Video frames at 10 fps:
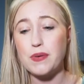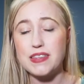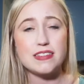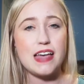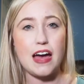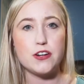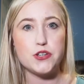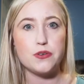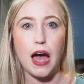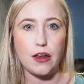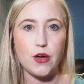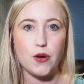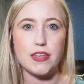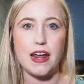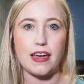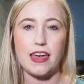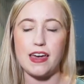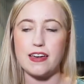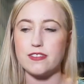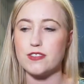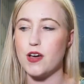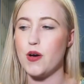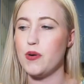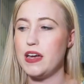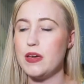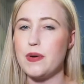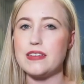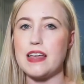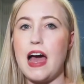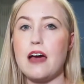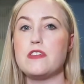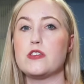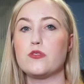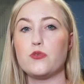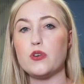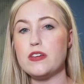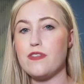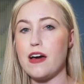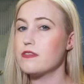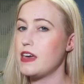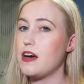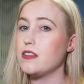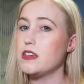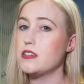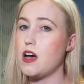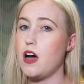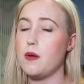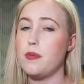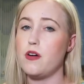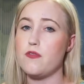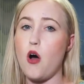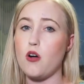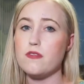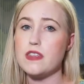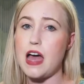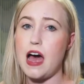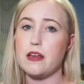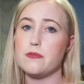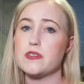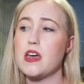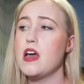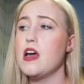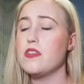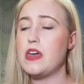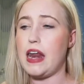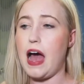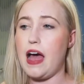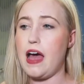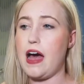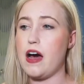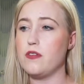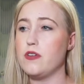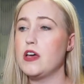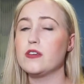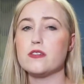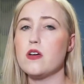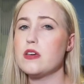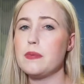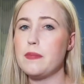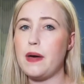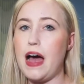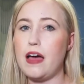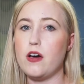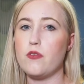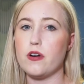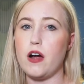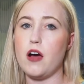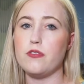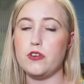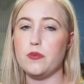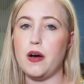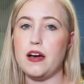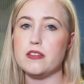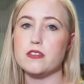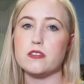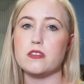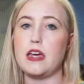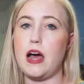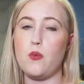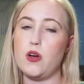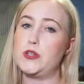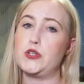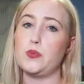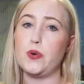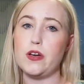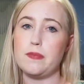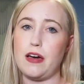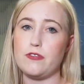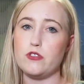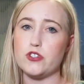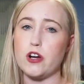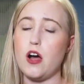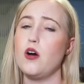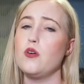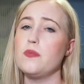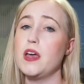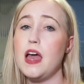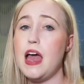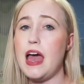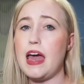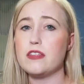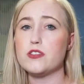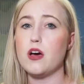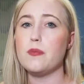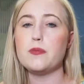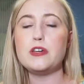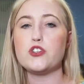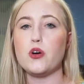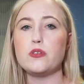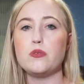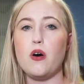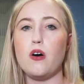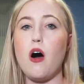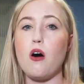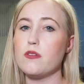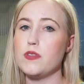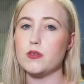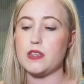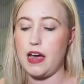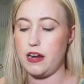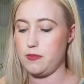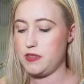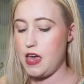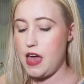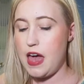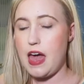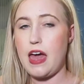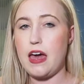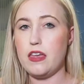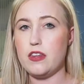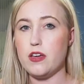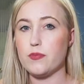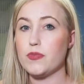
with this attitude I know that I can so anyways I have this 45 gallon tub of all of the items that I have slowly been buying over a few months that I want to put my future home and so I'm going to be showing you all all of those items and